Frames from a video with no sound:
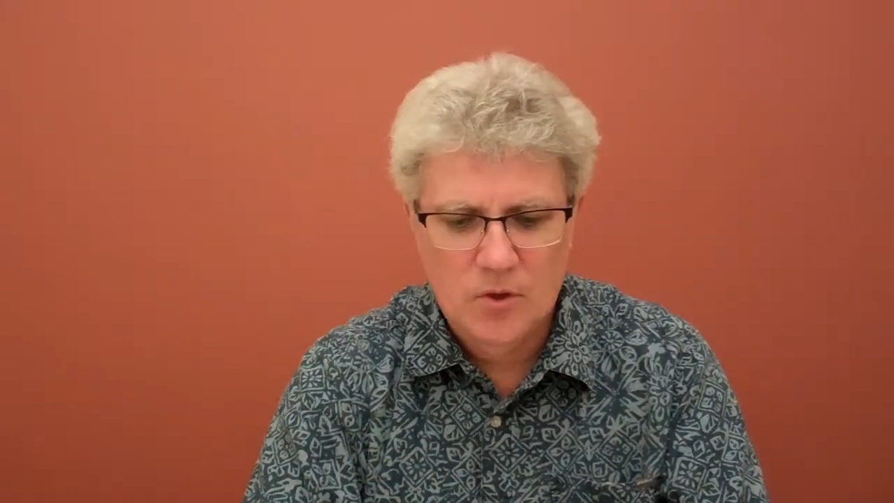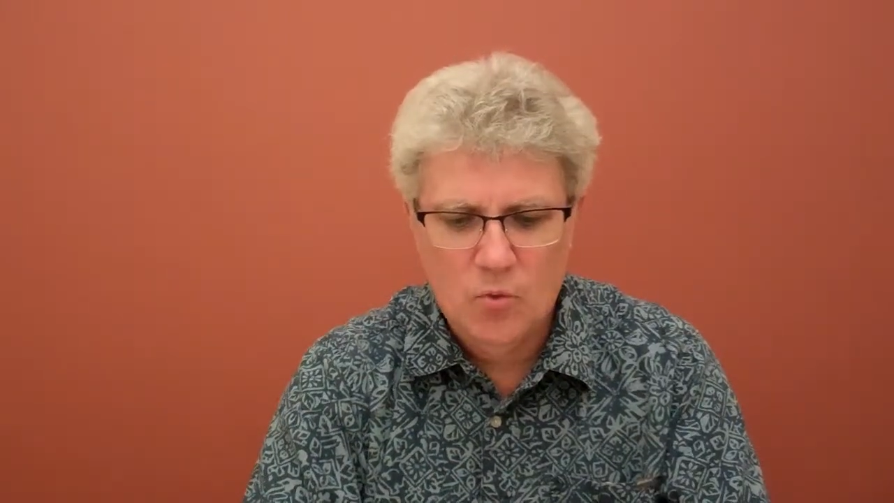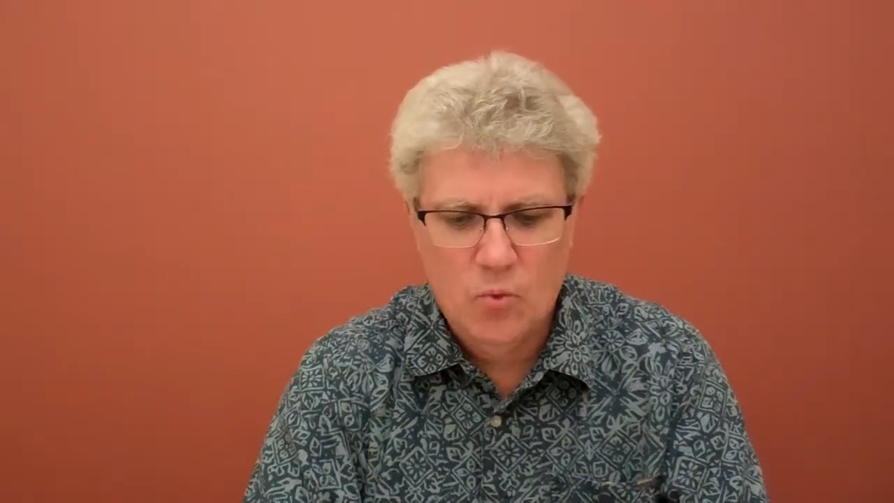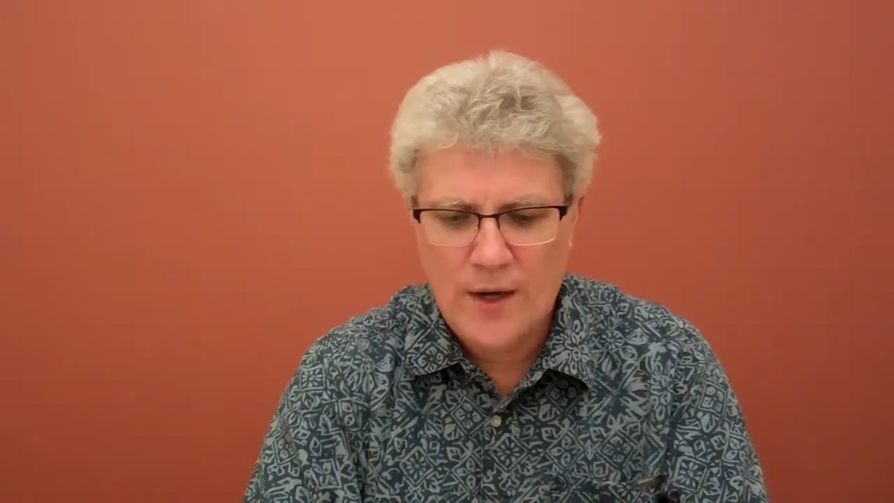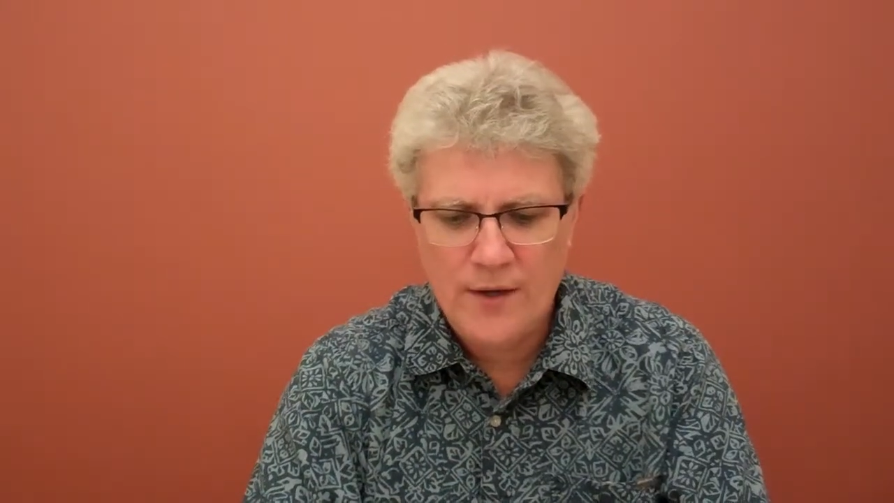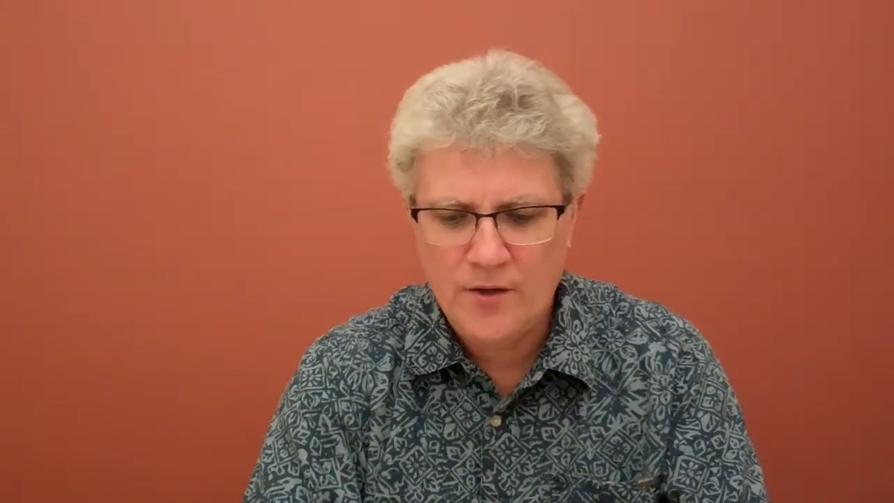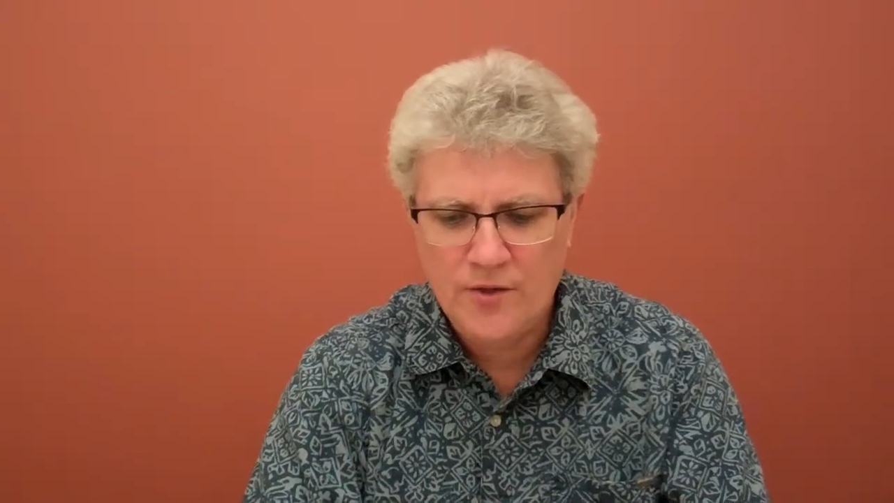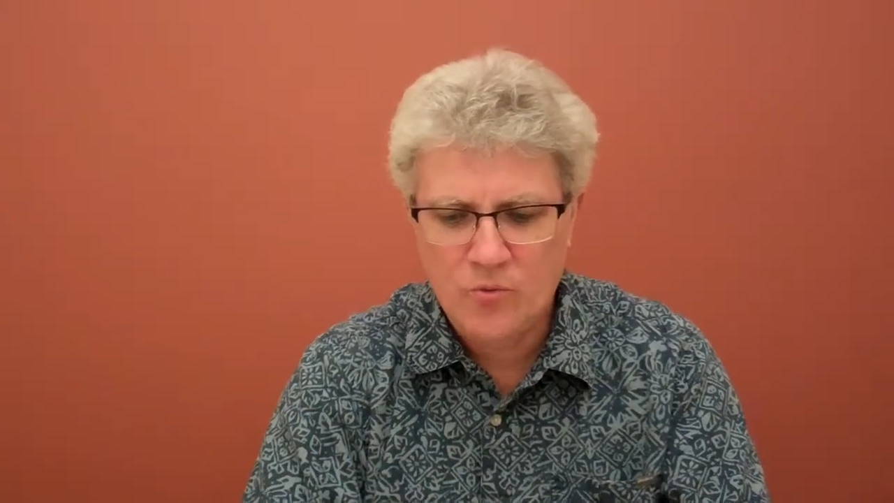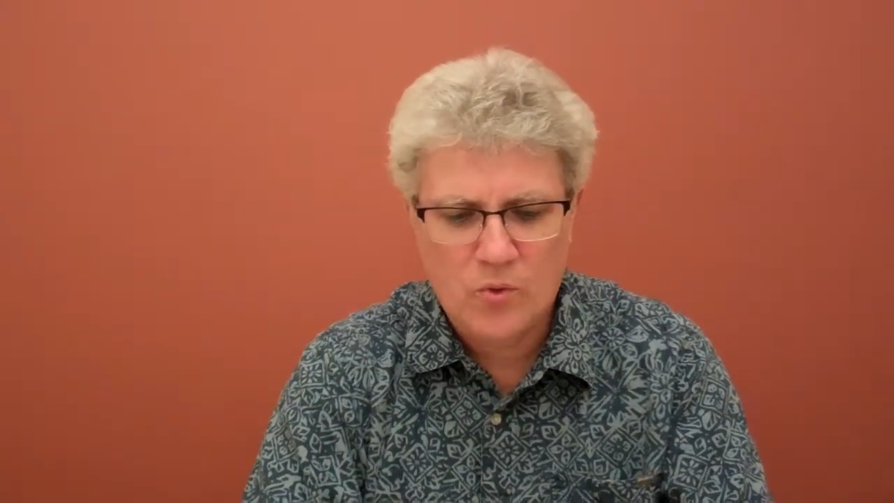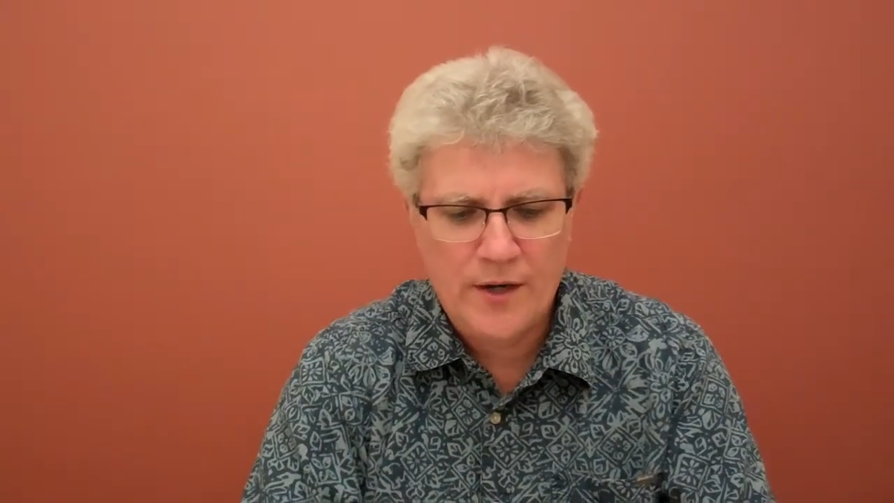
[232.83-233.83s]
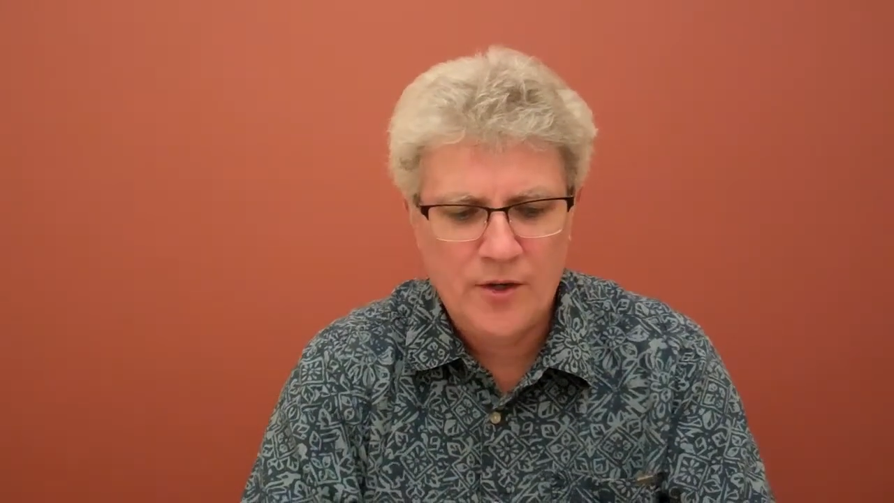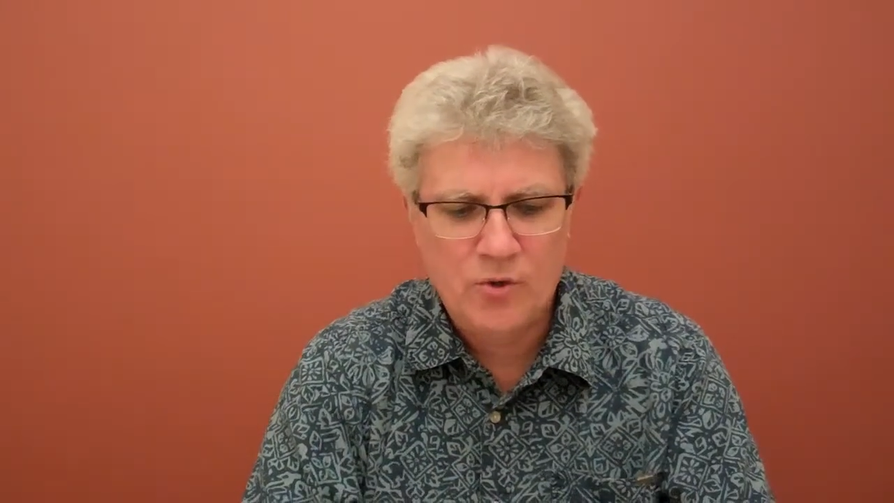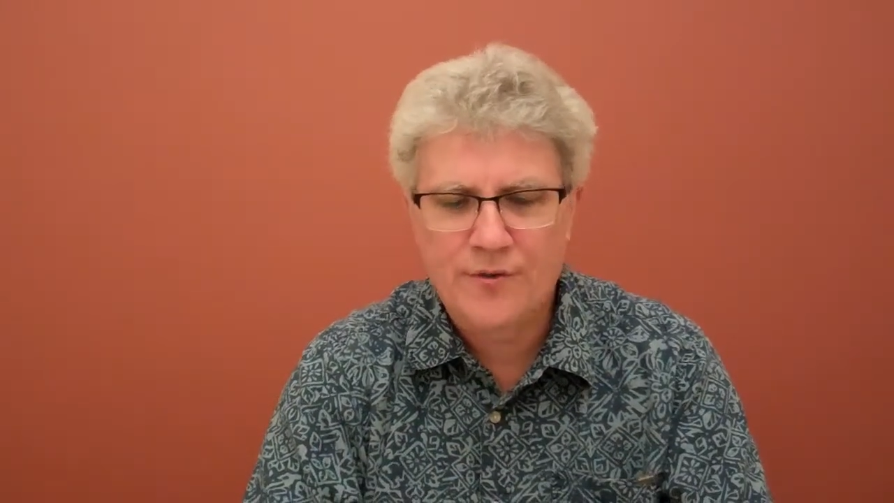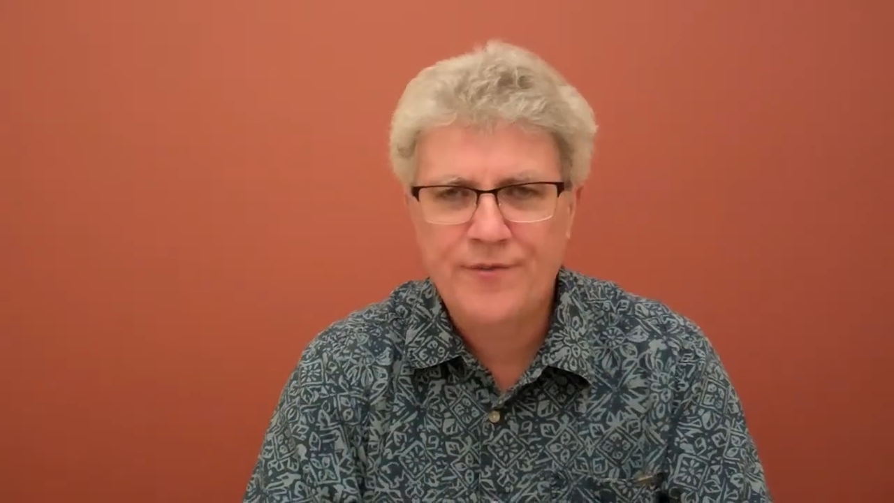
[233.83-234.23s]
Why are you